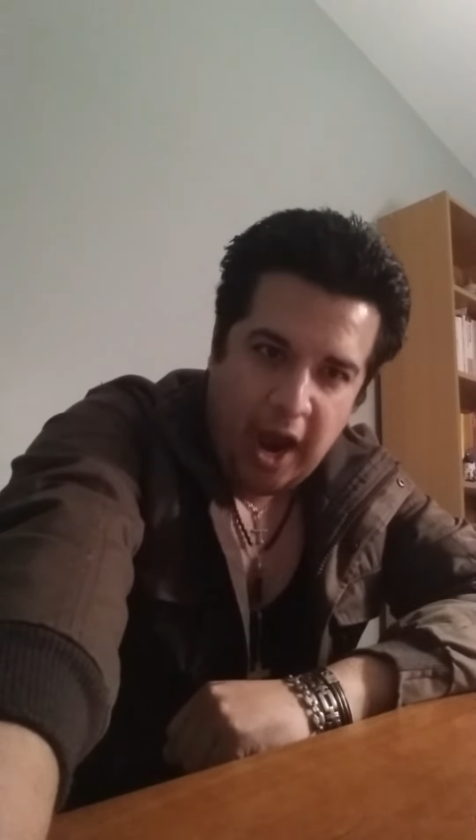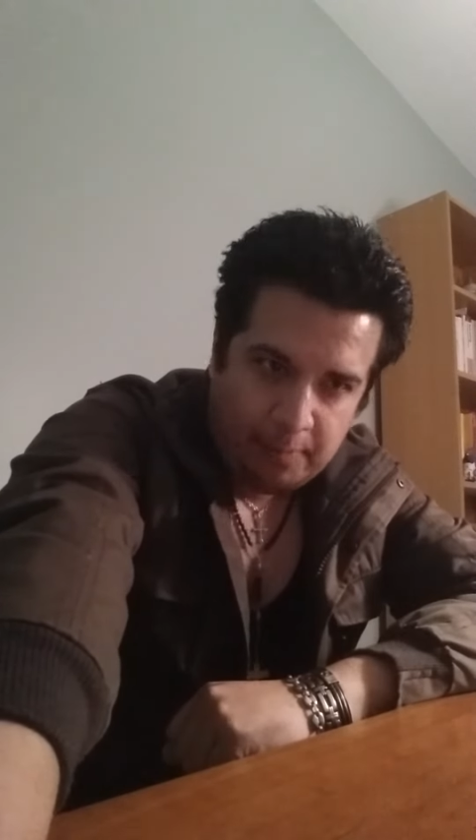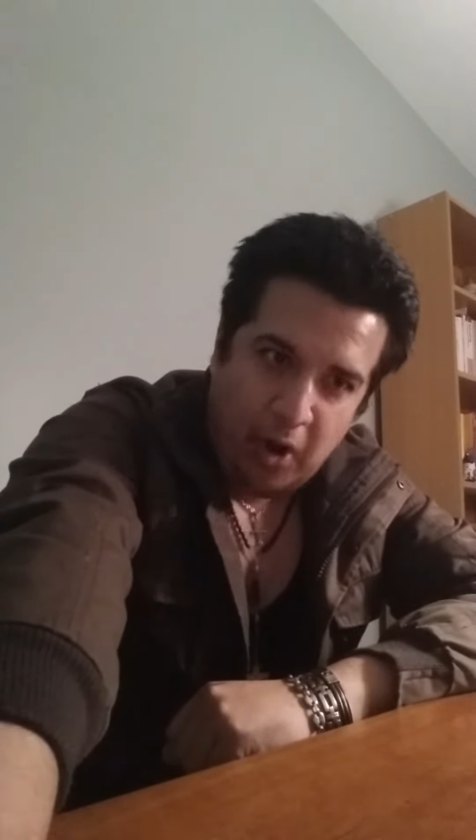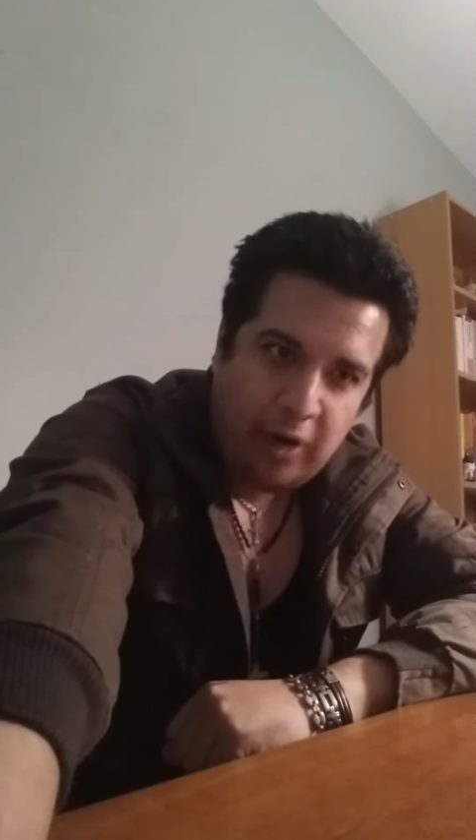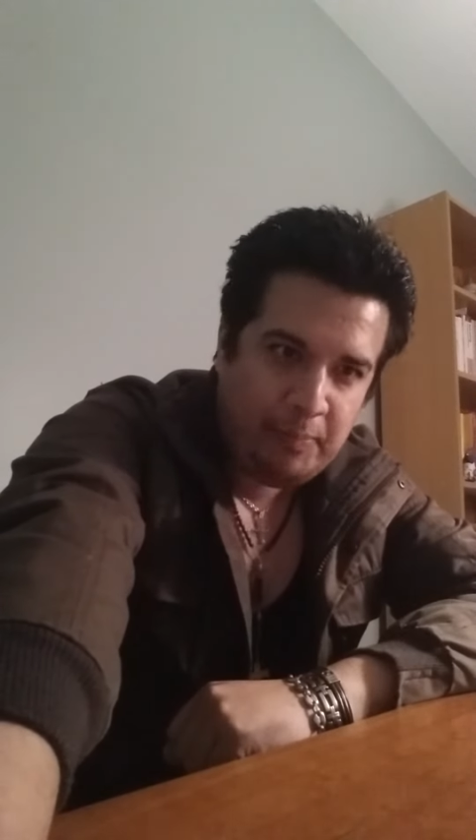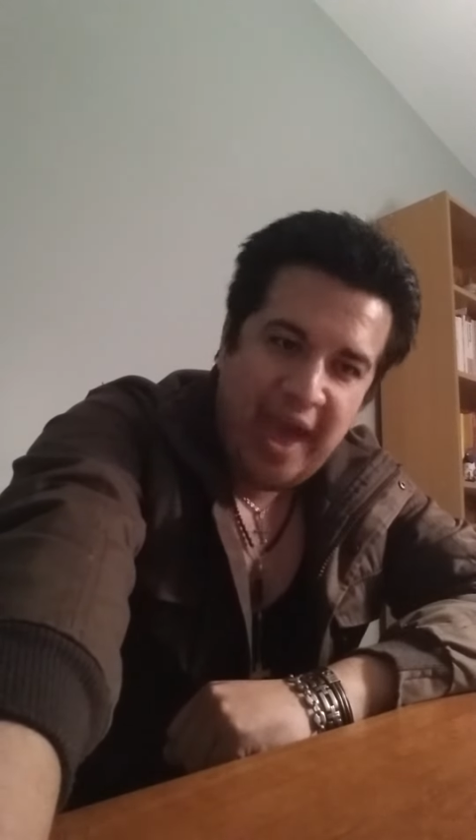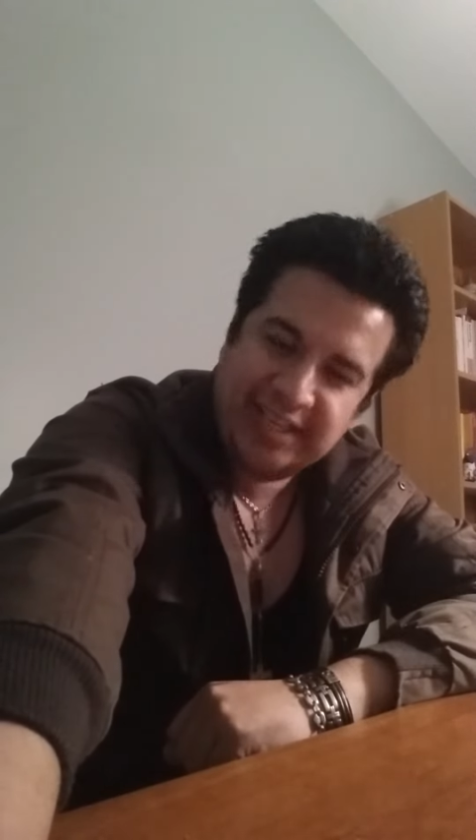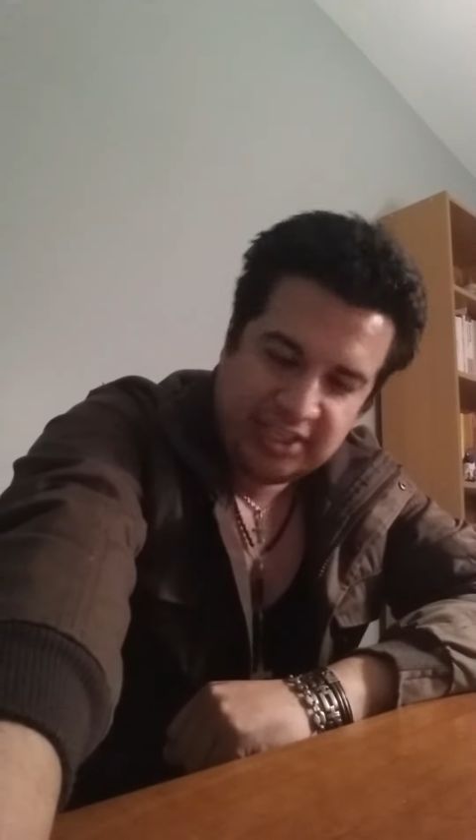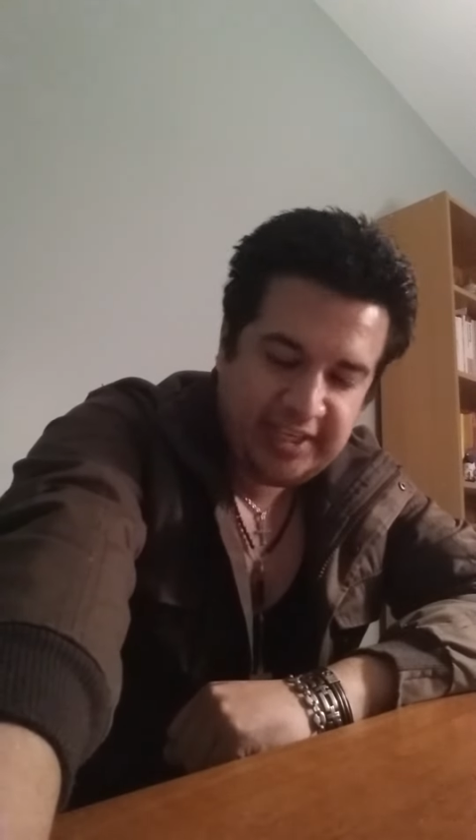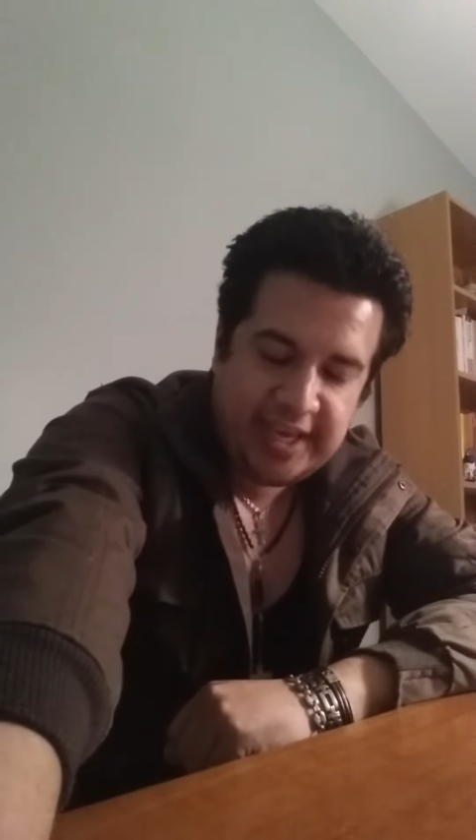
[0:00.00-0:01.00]
more
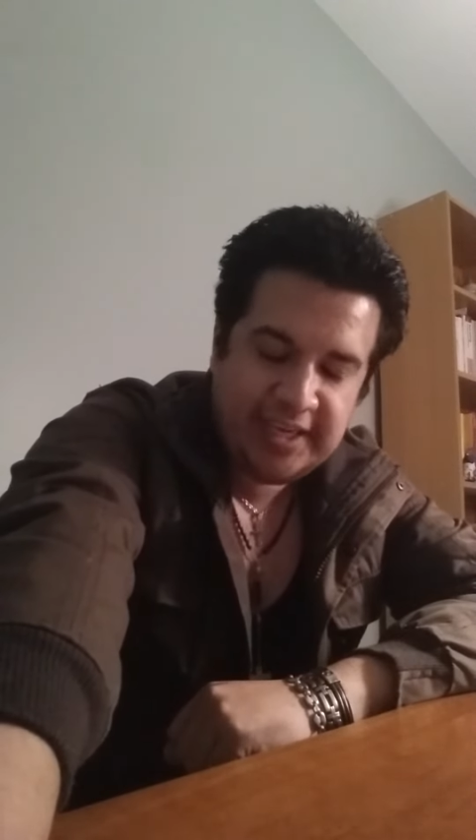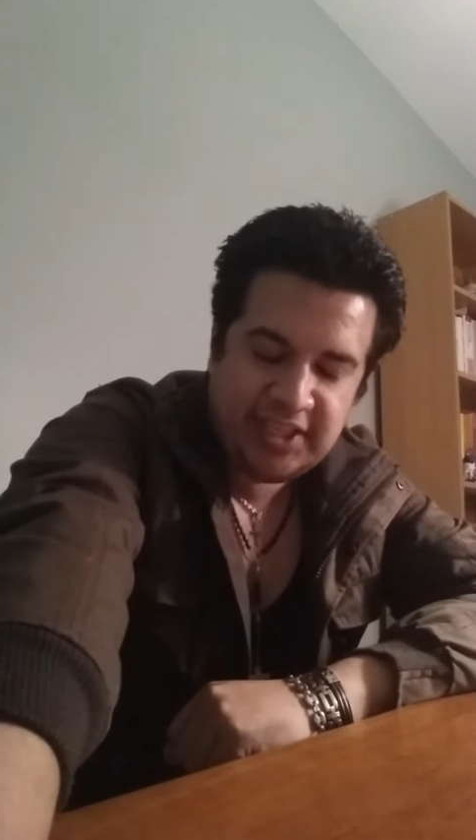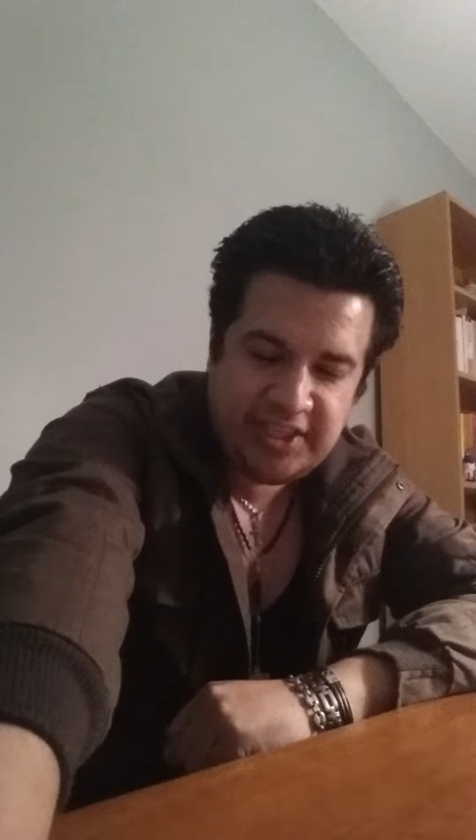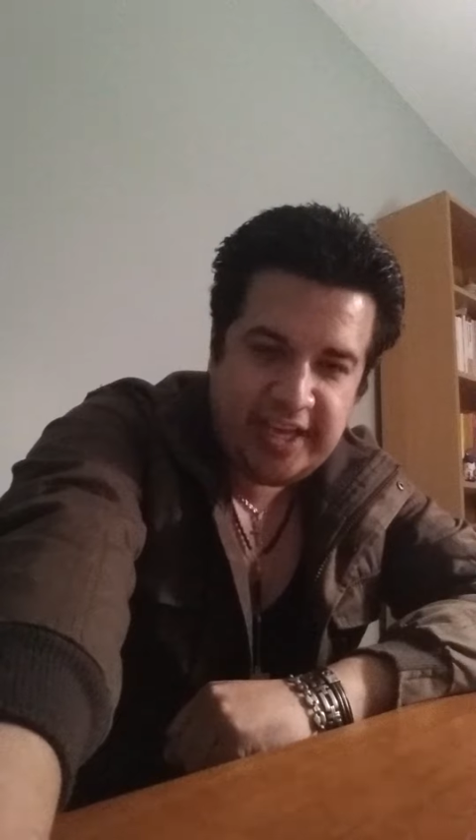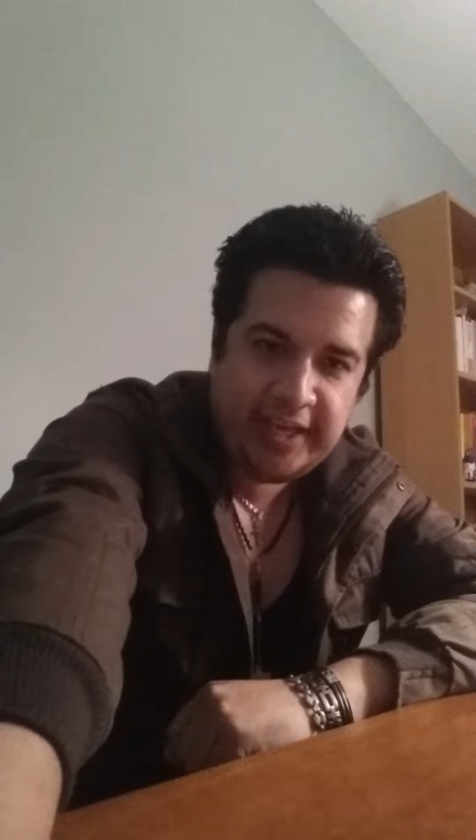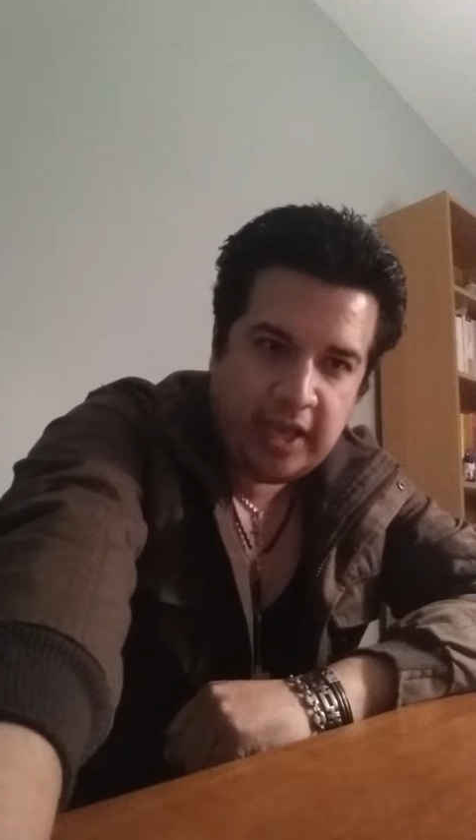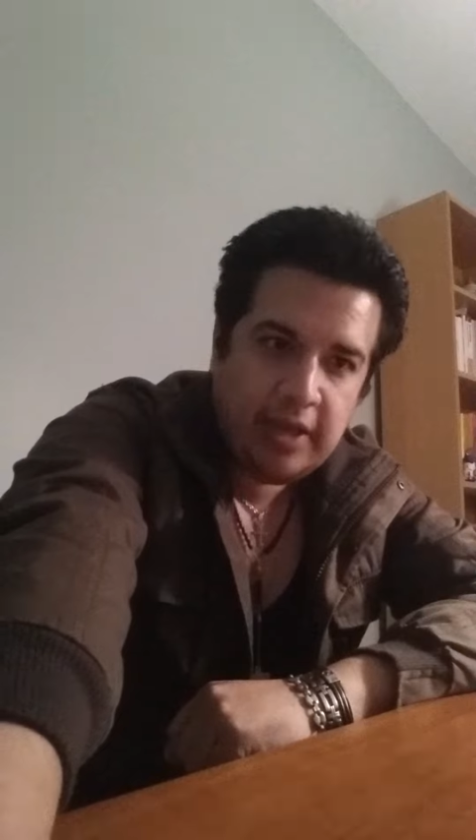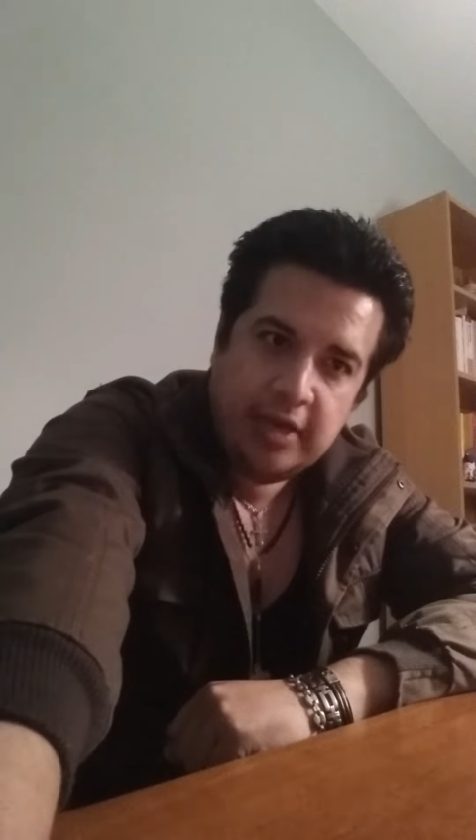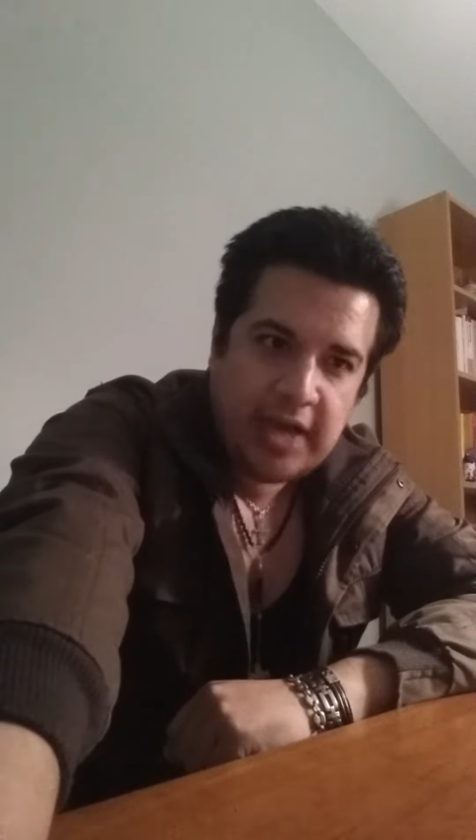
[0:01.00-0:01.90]
masochistic.